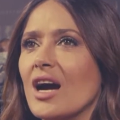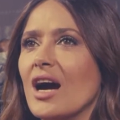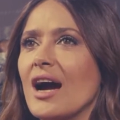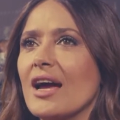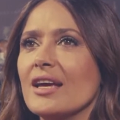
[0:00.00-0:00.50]

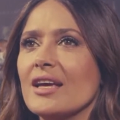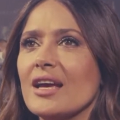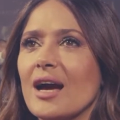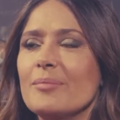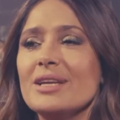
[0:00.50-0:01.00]
I
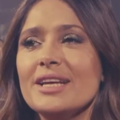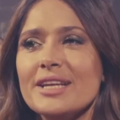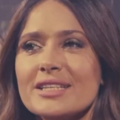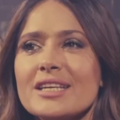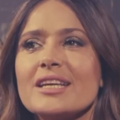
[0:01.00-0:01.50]
am
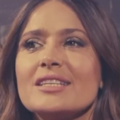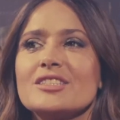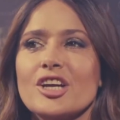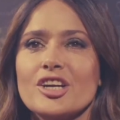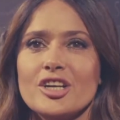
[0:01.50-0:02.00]
leading the
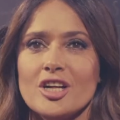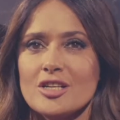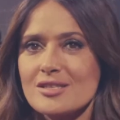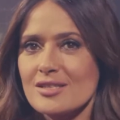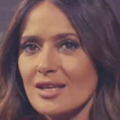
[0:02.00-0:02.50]

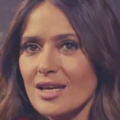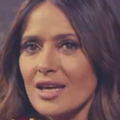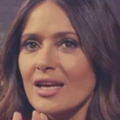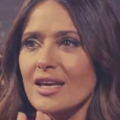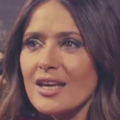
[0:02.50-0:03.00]
Eternals
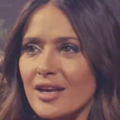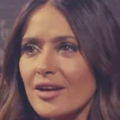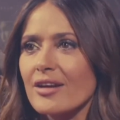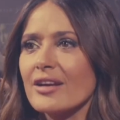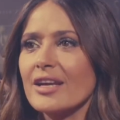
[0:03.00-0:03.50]

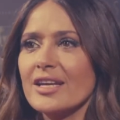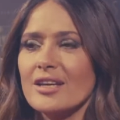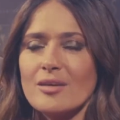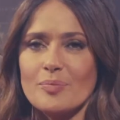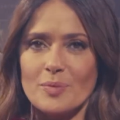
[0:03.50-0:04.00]
here in
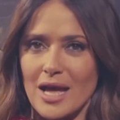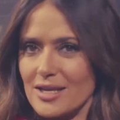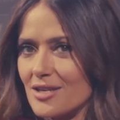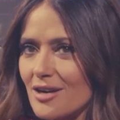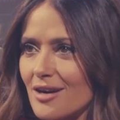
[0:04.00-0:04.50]

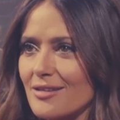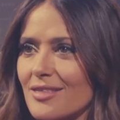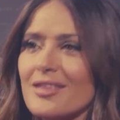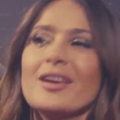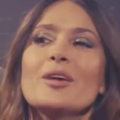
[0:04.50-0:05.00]
planet Earth
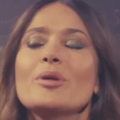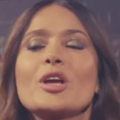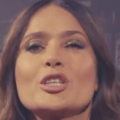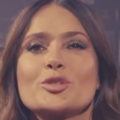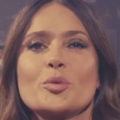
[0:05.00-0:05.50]

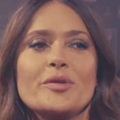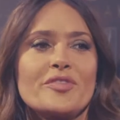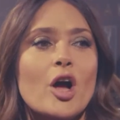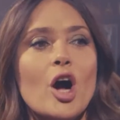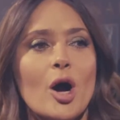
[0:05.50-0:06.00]
because
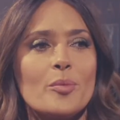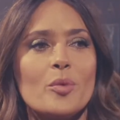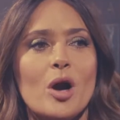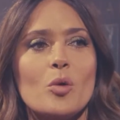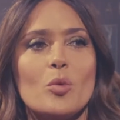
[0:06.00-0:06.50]
we've come
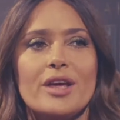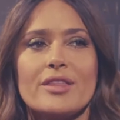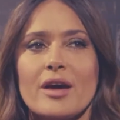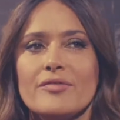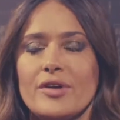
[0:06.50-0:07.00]

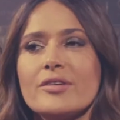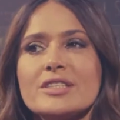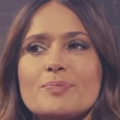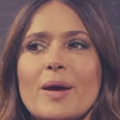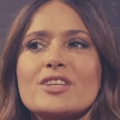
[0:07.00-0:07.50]
with a very
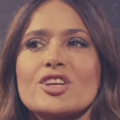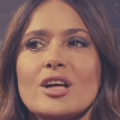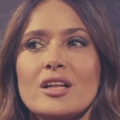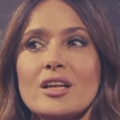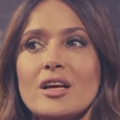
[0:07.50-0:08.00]

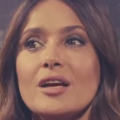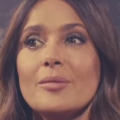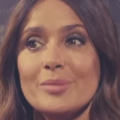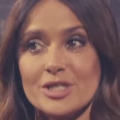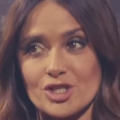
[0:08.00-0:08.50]
special
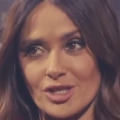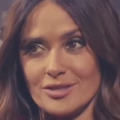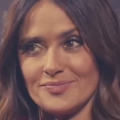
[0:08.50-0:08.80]
mission.